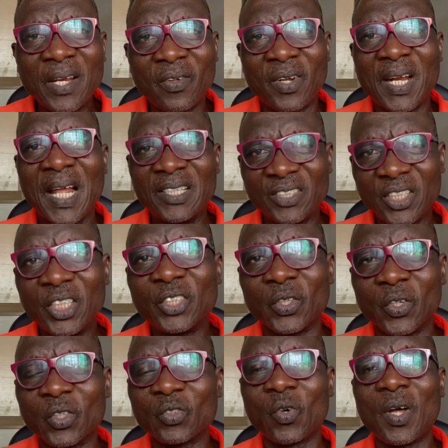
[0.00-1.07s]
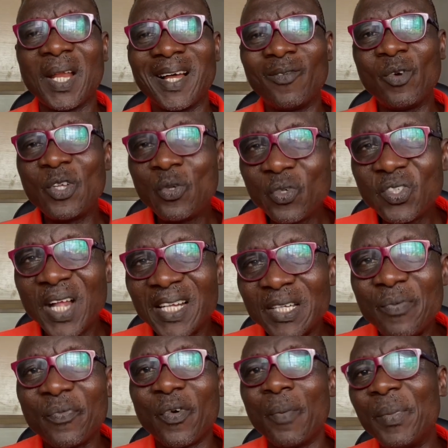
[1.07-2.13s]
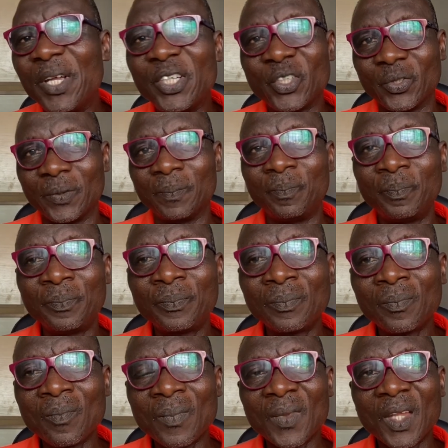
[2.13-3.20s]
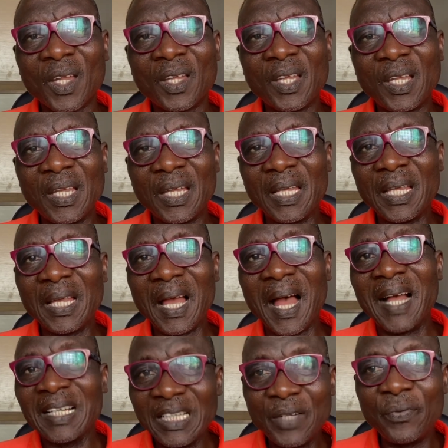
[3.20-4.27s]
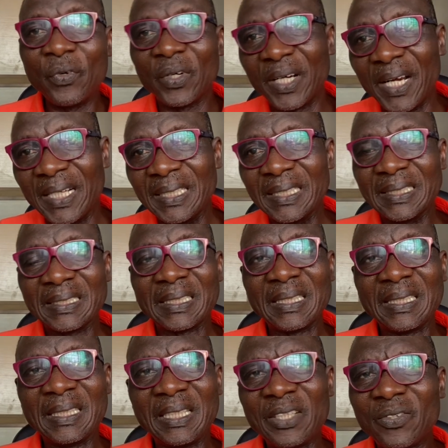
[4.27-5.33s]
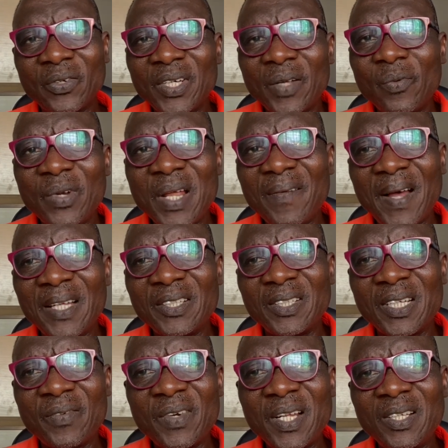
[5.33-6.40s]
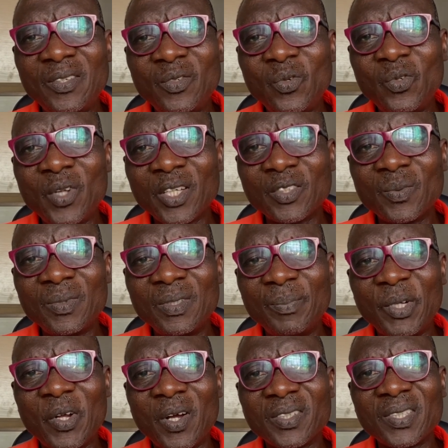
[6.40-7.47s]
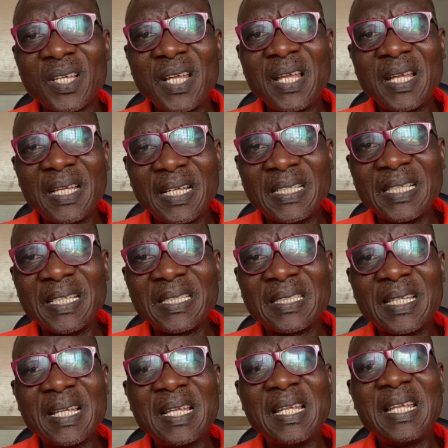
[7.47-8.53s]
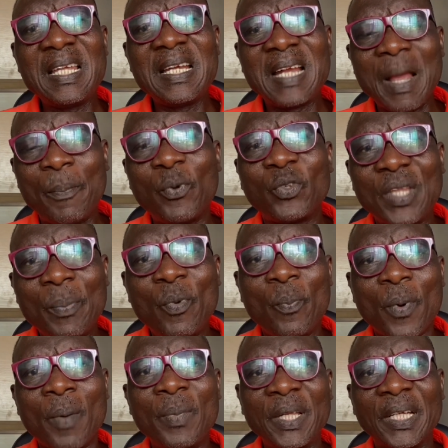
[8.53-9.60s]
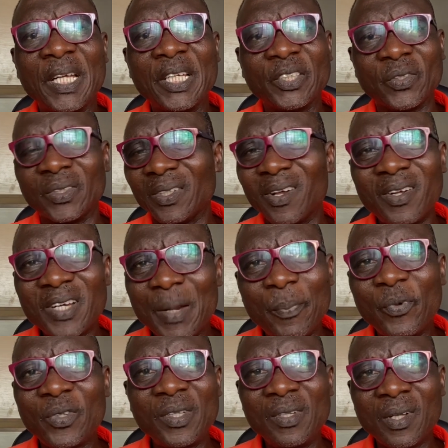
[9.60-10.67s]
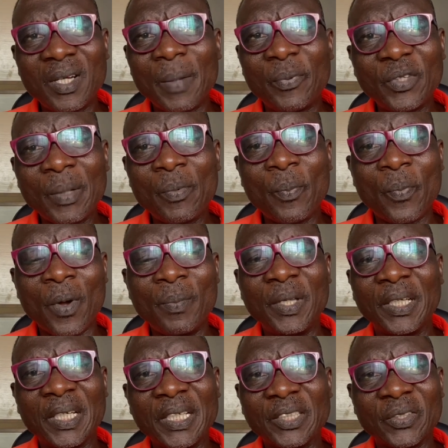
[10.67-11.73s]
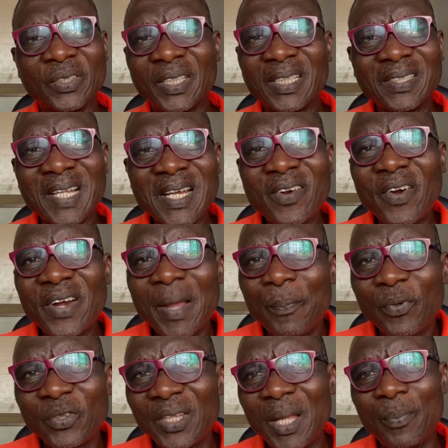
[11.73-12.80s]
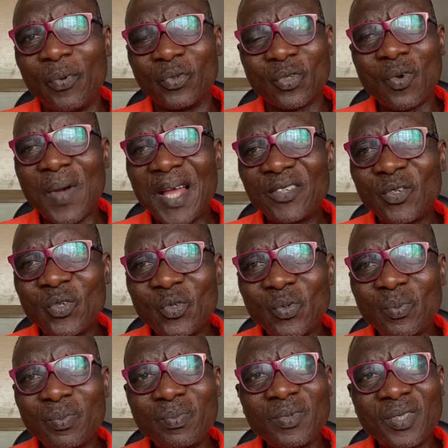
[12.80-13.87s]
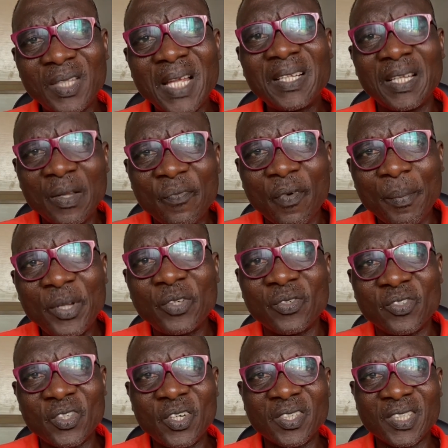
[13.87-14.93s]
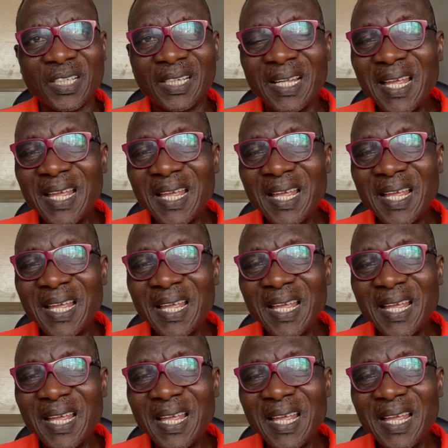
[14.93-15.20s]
organization or scholar will use that information and give you credit. So they will never. You just, because it is irreputable publication, not reputable publication. They're not reputable. So why should you take the information seriously?